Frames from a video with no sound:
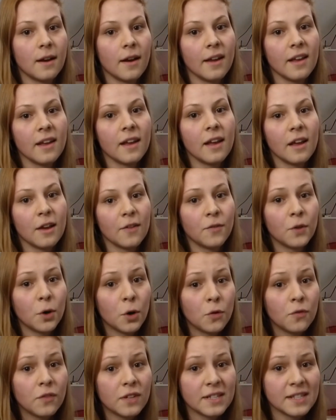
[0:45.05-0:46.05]
I have
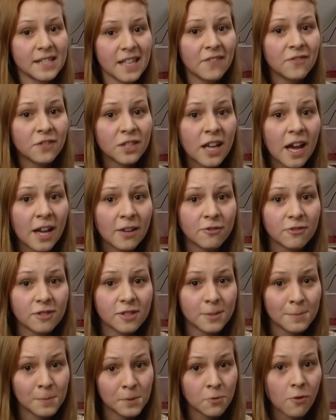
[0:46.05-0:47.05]
over 700
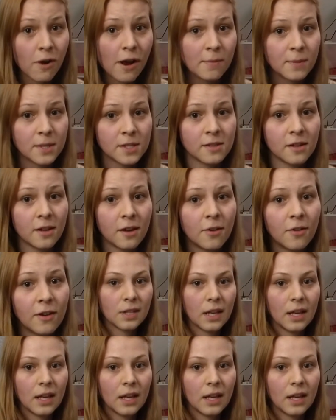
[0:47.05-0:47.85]
subscribers now,